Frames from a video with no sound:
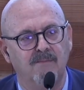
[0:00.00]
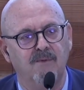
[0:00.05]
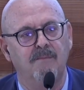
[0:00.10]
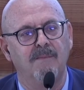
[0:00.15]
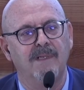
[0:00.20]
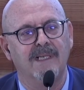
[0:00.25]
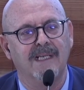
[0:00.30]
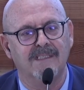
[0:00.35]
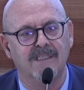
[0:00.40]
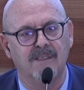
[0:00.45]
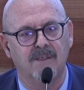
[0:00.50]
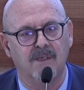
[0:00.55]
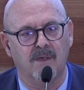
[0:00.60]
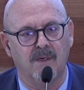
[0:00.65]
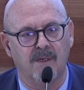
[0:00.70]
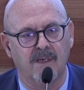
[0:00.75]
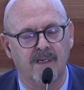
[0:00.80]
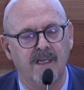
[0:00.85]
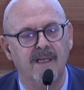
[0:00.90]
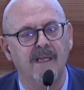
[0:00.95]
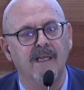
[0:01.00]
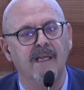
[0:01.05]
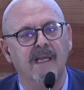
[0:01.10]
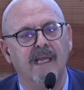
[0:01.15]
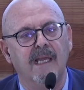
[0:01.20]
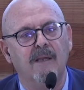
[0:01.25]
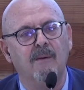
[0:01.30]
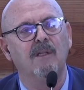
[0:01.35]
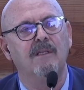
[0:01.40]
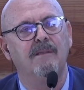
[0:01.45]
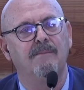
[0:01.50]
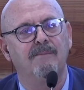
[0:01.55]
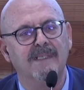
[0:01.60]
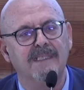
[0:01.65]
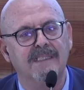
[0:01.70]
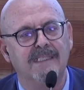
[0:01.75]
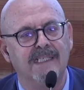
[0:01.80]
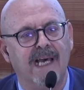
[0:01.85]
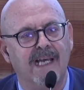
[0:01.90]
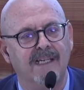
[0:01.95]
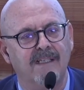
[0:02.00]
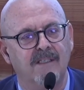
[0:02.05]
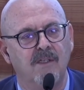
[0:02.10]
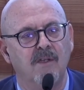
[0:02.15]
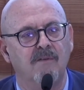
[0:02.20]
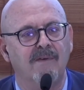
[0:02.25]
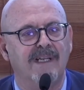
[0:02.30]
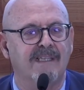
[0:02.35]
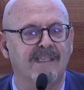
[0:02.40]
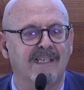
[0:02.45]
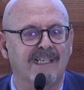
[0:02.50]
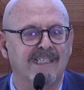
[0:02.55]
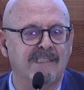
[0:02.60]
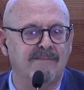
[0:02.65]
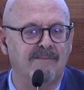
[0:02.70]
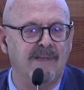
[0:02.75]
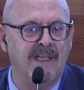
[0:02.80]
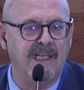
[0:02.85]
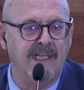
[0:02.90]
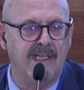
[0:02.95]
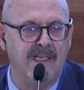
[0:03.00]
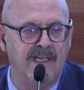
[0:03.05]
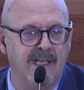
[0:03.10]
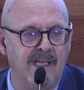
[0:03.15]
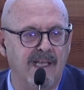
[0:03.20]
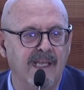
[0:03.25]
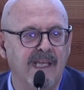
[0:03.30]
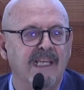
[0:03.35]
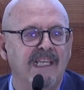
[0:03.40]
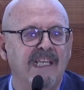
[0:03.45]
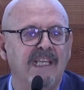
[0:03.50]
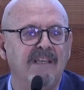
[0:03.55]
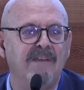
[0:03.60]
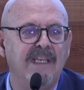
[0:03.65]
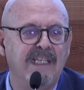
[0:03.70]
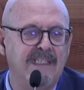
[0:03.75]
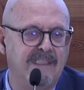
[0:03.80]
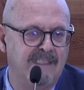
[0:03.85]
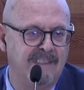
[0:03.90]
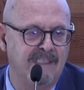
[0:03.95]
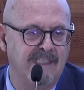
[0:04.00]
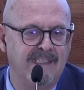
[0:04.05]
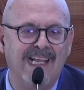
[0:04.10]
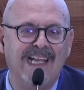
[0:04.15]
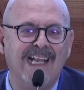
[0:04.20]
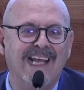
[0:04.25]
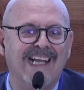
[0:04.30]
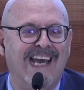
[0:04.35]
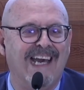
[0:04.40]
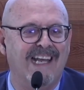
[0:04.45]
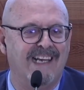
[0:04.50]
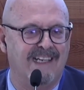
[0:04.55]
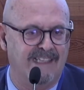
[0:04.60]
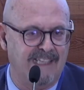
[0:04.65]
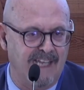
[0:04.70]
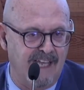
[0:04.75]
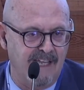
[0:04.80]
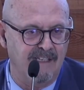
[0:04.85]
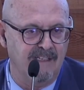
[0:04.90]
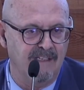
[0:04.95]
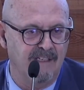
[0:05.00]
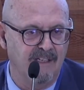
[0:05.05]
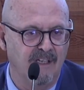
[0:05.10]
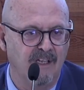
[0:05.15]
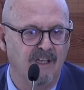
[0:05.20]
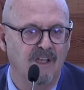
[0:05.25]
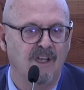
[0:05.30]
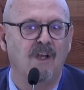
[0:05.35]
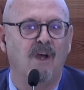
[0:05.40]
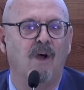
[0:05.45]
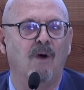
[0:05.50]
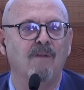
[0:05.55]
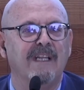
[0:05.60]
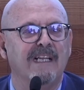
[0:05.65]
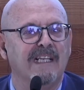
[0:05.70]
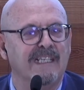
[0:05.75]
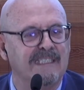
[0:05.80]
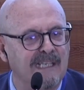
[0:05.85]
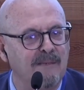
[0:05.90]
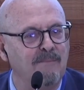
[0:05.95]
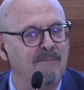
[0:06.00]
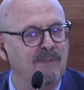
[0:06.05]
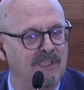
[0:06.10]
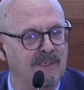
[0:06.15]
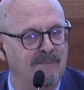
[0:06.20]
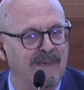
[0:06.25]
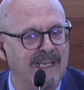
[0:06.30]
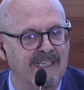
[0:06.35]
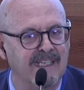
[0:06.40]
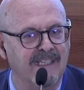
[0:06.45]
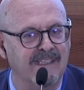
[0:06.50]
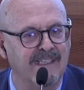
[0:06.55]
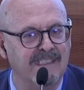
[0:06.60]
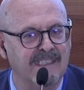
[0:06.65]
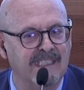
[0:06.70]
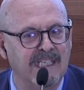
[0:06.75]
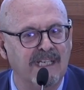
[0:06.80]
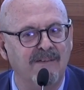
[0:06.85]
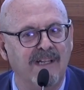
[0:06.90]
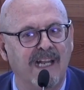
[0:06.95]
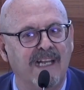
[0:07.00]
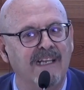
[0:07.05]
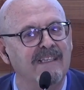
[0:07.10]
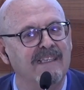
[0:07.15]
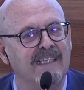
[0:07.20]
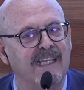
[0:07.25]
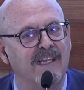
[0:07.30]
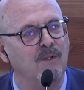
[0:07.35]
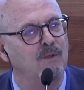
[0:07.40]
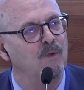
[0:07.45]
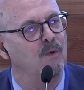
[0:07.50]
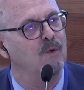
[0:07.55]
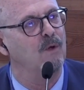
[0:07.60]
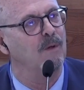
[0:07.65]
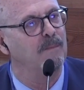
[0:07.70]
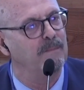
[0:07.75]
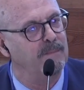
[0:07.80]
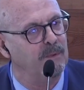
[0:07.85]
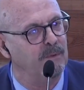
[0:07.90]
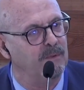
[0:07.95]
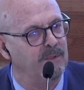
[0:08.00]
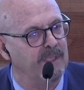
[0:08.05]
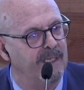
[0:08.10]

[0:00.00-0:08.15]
which is developing advanced training for our civil servants in our region.